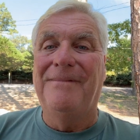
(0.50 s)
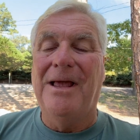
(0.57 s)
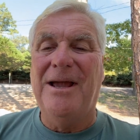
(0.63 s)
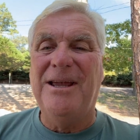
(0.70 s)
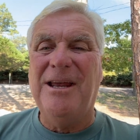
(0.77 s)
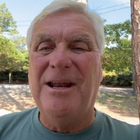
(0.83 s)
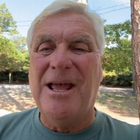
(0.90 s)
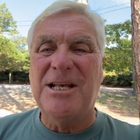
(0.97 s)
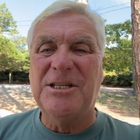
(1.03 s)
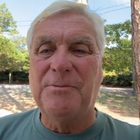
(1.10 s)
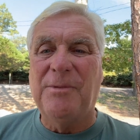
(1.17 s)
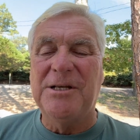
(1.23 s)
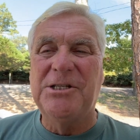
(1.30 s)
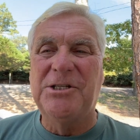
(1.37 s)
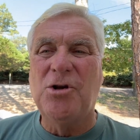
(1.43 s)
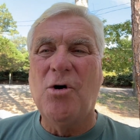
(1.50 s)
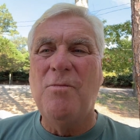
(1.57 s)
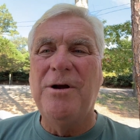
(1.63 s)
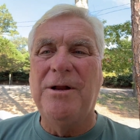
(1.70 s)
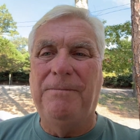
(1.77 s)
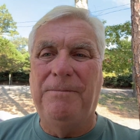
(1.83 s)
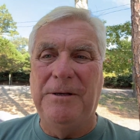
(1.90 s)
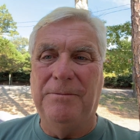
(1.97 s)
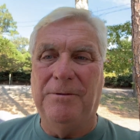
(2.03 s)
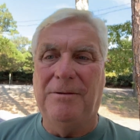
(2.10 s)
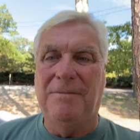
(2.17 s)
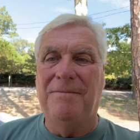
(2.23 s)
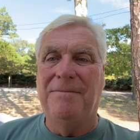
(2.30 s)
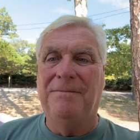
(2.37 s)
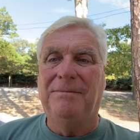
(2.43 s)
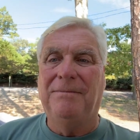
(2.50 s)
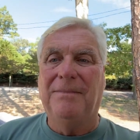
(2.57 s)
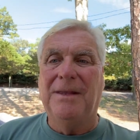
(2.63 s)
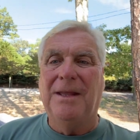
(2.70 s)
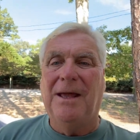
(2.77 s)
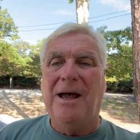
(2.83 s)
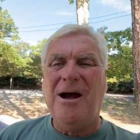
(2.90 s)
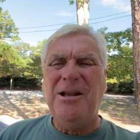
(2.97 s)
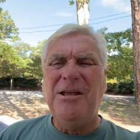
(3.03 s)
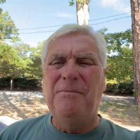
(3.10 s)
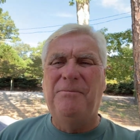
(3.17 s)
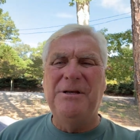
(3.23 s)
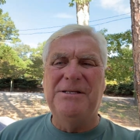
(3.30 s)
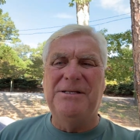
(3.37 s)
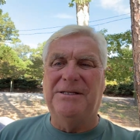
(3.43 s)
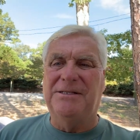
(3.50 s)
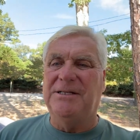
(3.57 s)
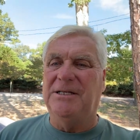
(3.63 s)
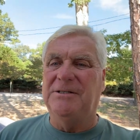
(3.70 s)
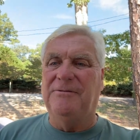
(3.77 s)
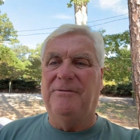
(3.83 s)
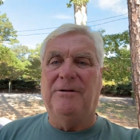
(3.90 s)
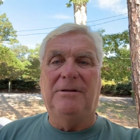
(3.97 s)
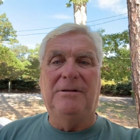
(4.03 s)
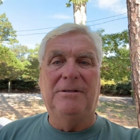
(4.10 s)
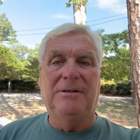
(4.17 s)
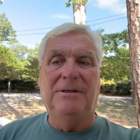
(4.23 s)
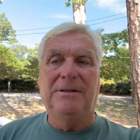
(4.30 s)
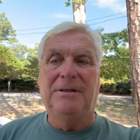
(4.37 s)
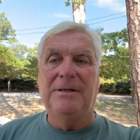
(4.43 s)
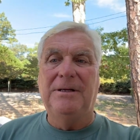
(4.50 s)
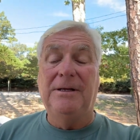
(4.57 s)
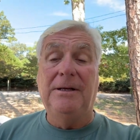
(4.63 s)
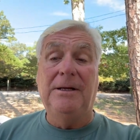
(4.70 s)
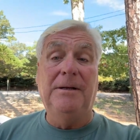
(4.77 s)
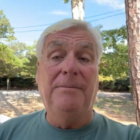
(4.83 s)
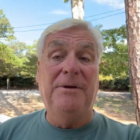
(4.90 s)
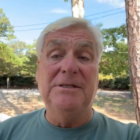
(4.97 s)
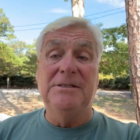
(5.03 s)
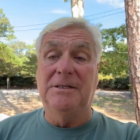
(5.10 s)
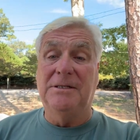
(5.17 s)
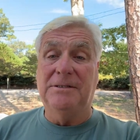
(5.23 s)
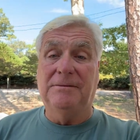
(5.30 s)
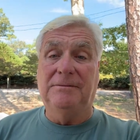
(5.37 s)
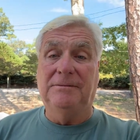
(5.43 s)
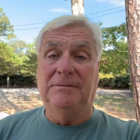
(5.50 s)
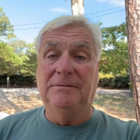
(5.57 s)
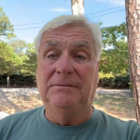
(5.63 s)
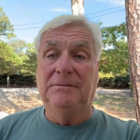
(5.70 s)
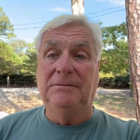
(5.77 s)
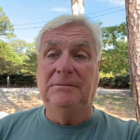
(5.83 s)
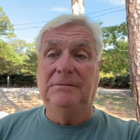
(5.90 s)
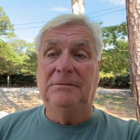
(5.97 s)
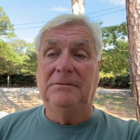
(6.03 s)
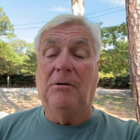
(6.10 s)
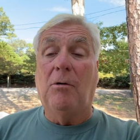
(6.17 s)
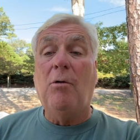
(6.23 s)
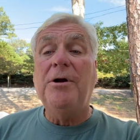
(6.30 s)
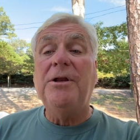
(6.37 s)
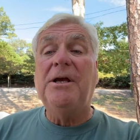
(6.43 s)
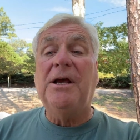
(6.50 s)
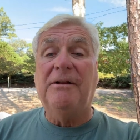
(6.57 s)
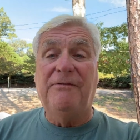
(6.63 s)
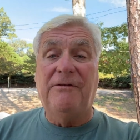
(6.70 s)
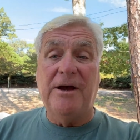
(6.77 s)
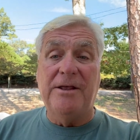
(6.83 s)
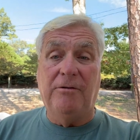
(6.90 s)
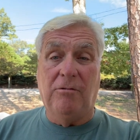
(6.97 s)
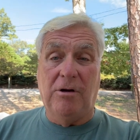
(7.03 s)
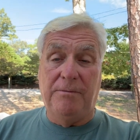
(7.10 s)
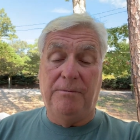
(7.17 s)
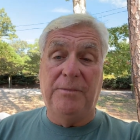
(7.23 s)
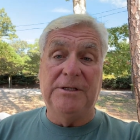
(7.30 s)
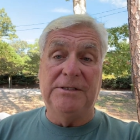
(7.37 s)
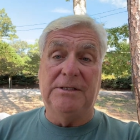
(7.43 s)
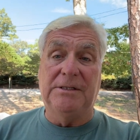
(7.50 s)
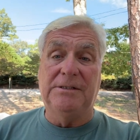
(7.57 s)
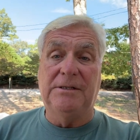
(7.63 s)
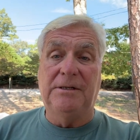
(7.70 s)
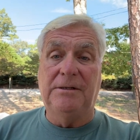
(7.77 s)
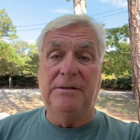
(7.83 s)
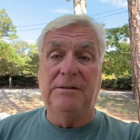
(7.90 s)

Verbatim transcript: I get asked by so many people, how do you be successful in a business? Well, one, you got to find the right business.